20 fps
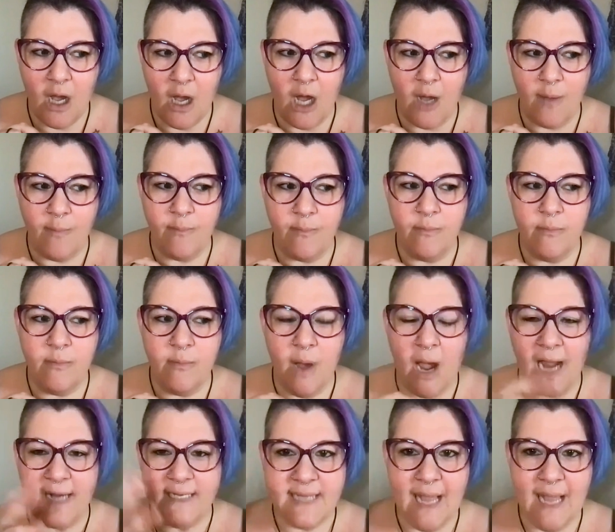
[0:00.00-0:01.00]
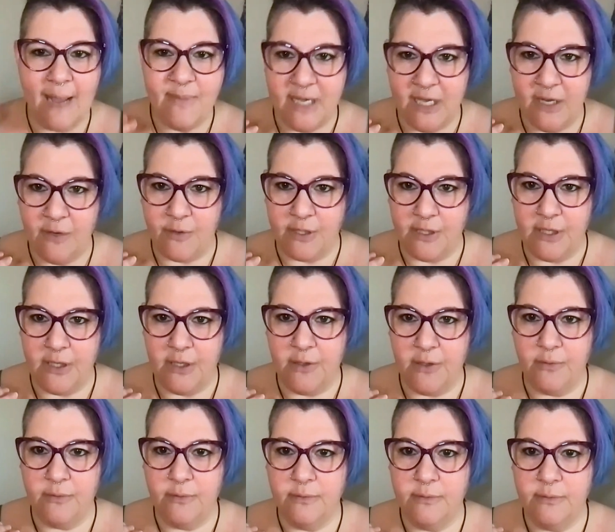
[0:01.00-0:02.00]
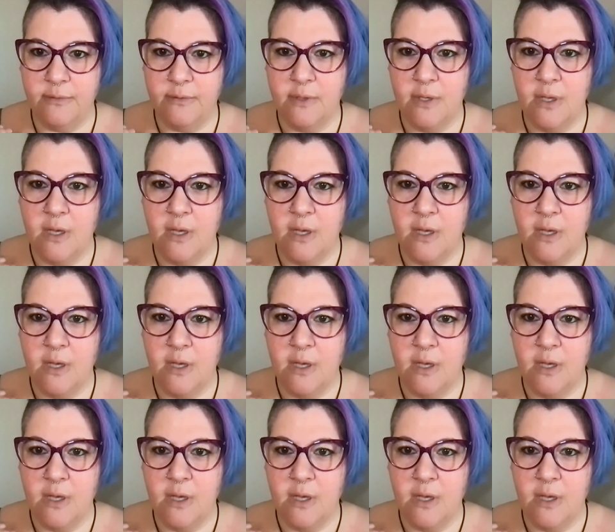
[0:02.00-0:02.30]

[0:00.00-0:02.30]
I stop hearing you.